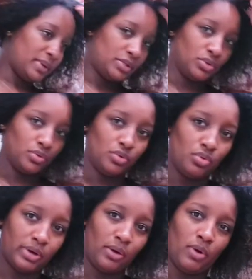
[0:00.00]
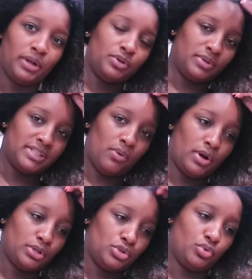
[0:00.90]
week too what I want to do is I
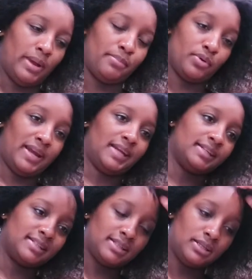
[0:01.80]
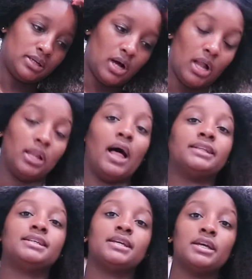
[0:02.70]
want to do my braids a
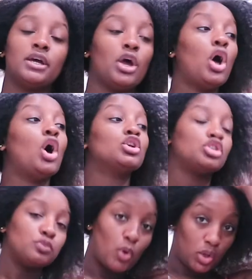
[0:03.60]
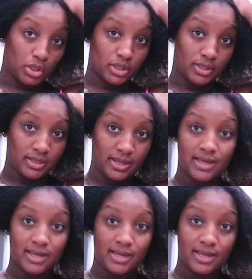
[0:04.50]
lot smaller